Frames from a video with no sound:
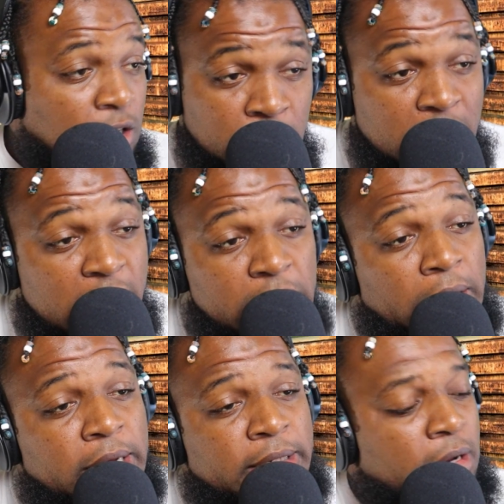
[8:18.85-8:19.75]
You nah, you
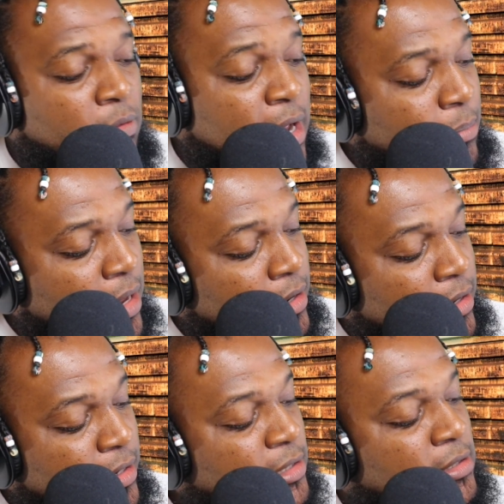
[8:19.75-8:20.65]
got to come way better
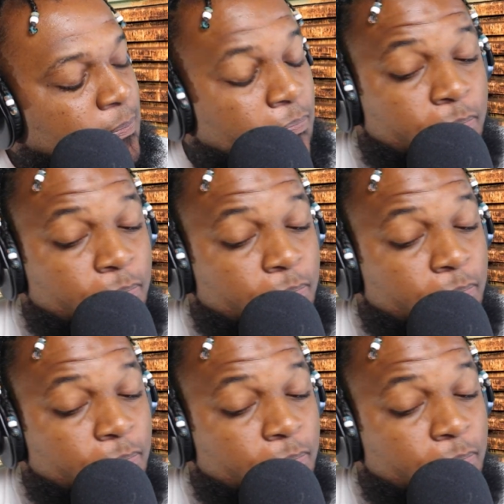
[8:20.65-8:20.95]
than this.